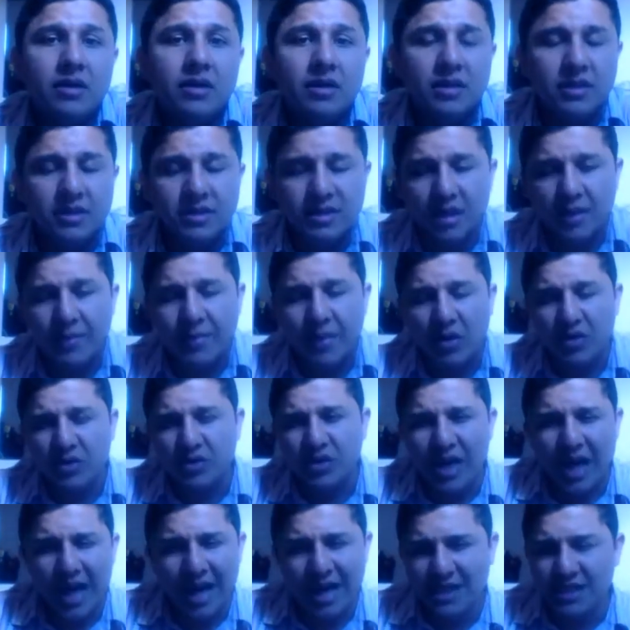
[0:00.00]
is
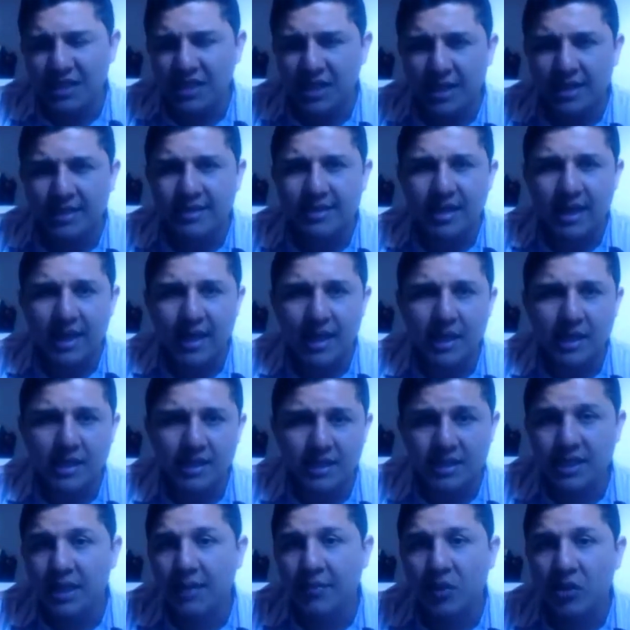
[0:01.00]
about angels and
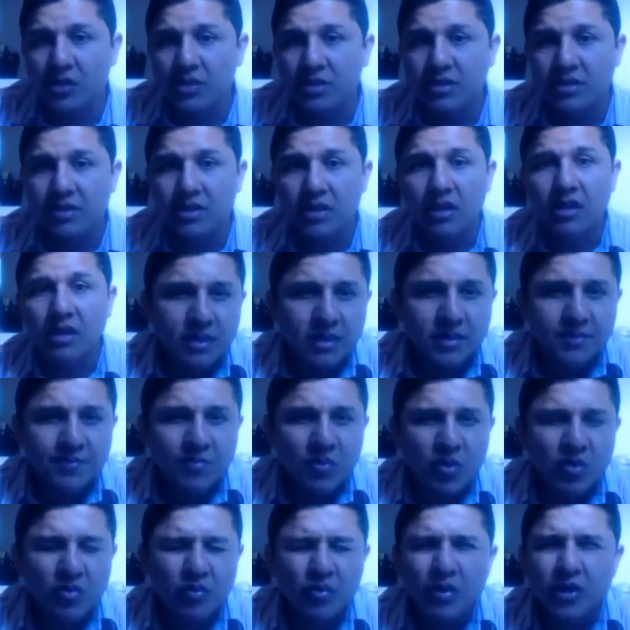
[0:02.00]
demons. This
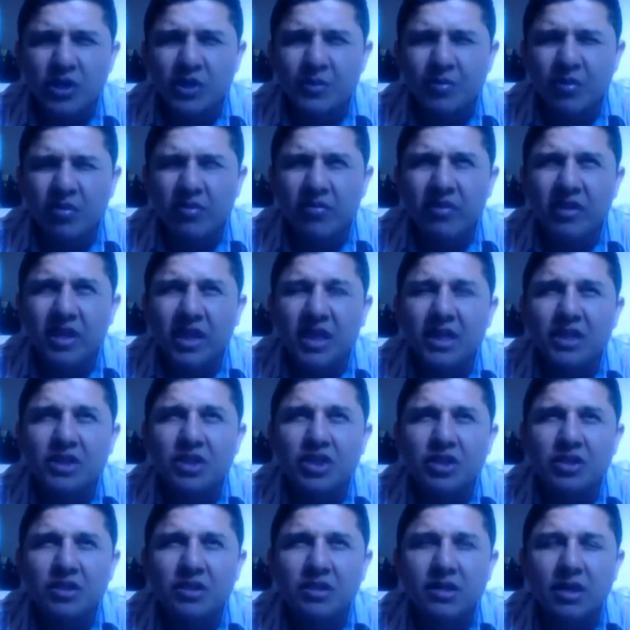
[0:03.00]
book was
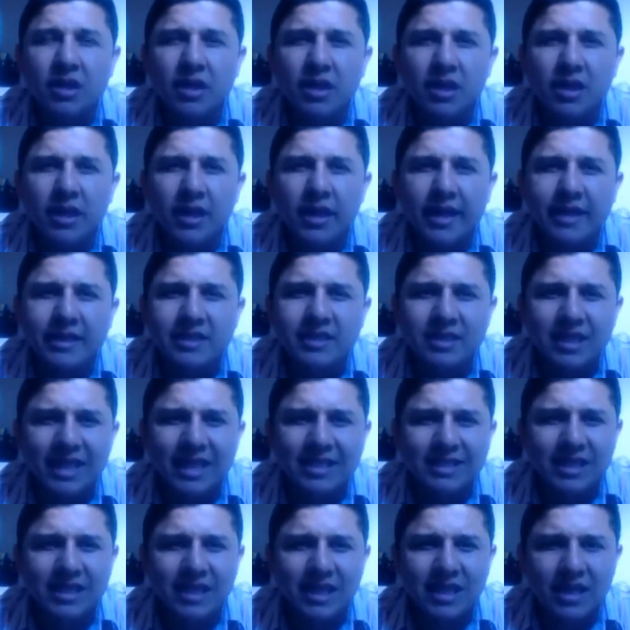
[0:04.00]
published
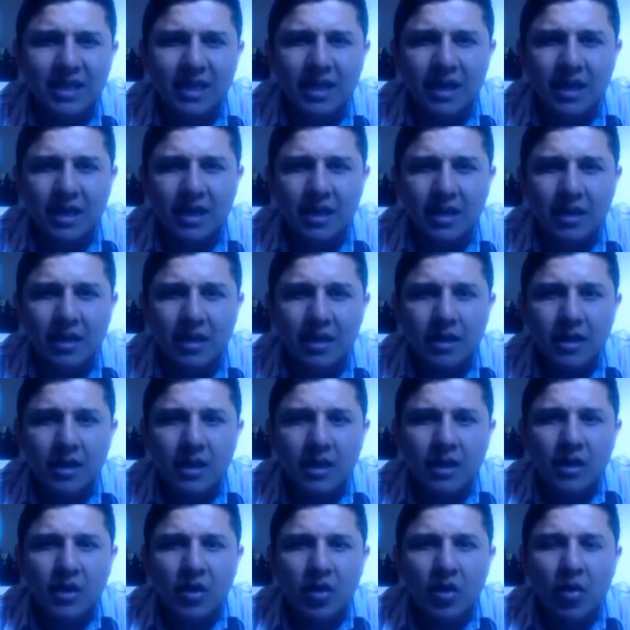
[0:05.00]
exactly
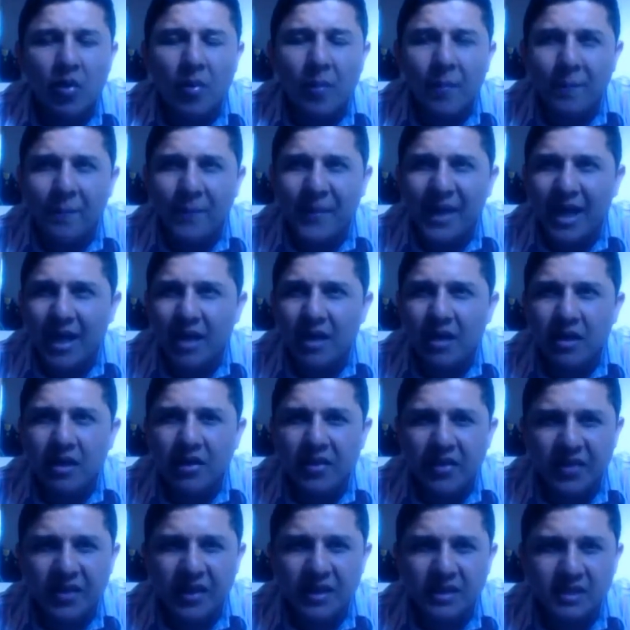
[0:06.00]
on May
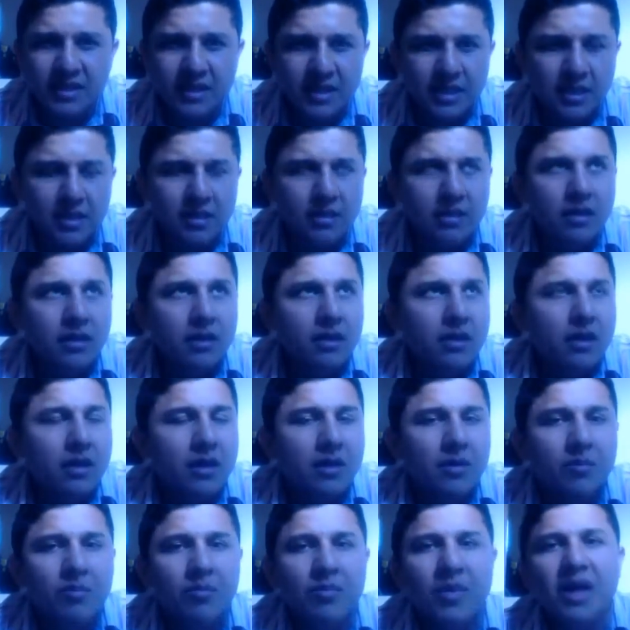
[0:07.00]

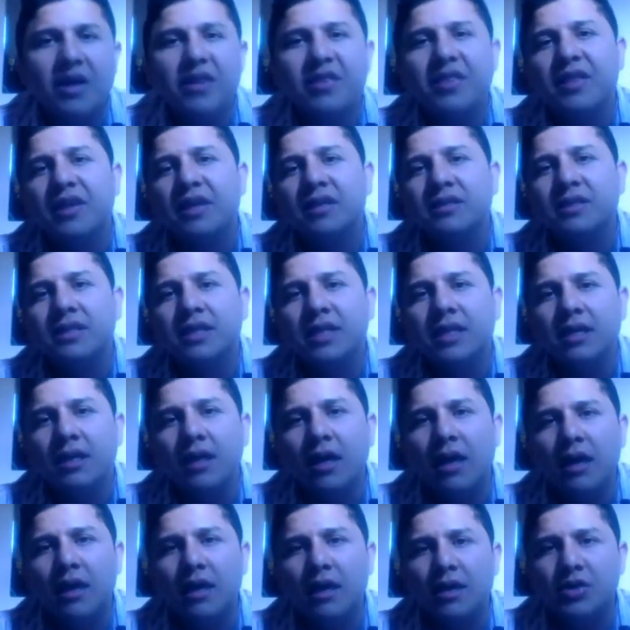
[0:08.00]

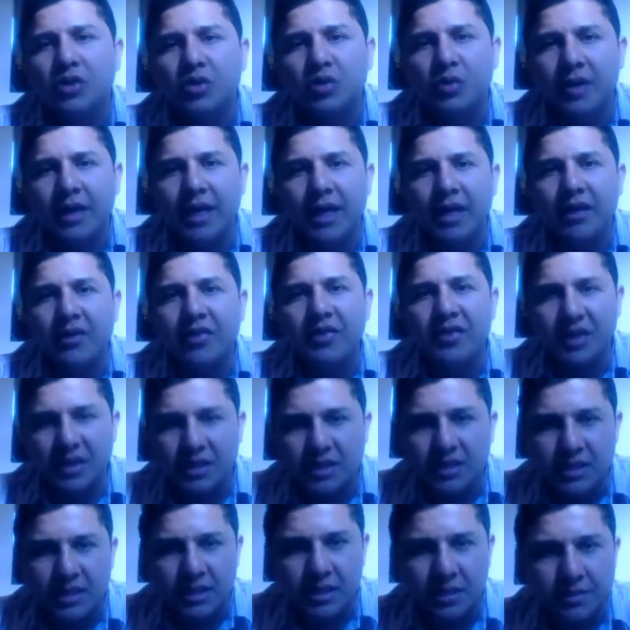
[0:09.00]

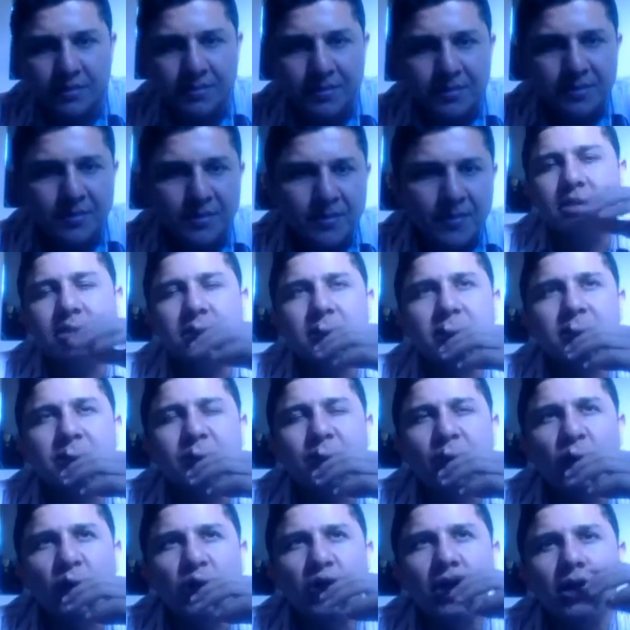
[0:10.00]
2013. This
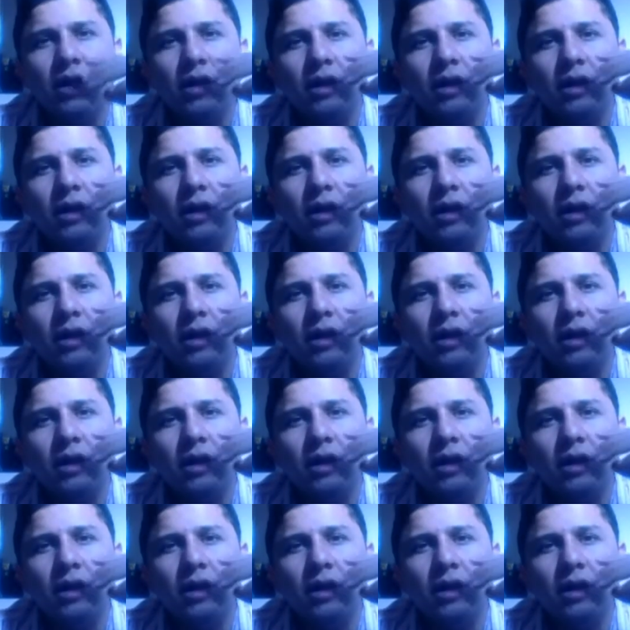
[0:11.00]
book